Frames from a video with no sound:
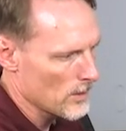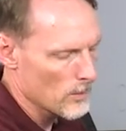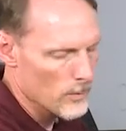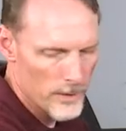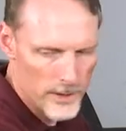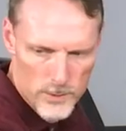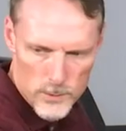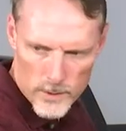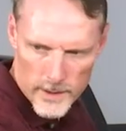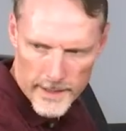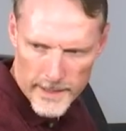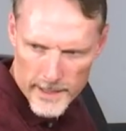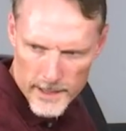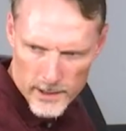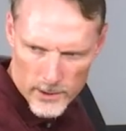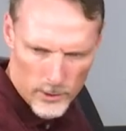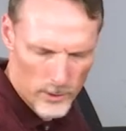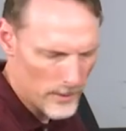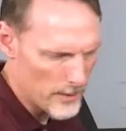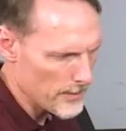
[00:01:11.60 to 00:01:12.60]
we just want to get it
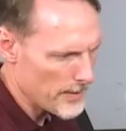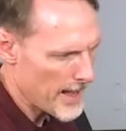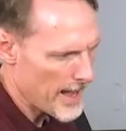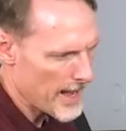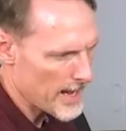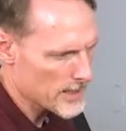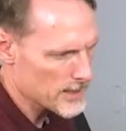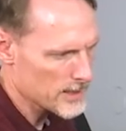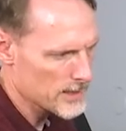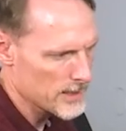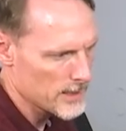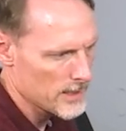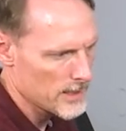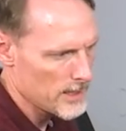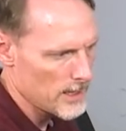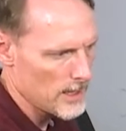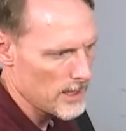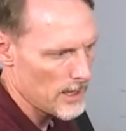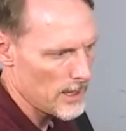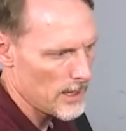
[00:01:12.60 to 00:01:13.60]
a little bit past
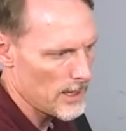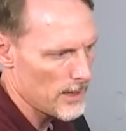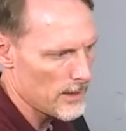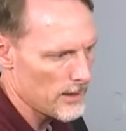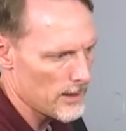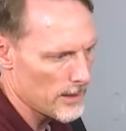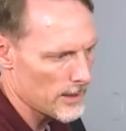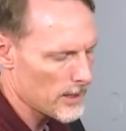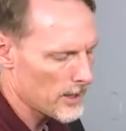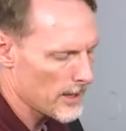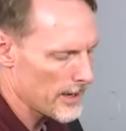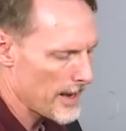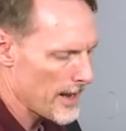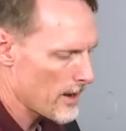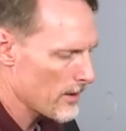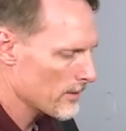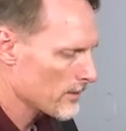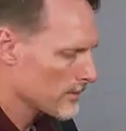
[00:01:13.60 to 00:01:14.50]
the cutout.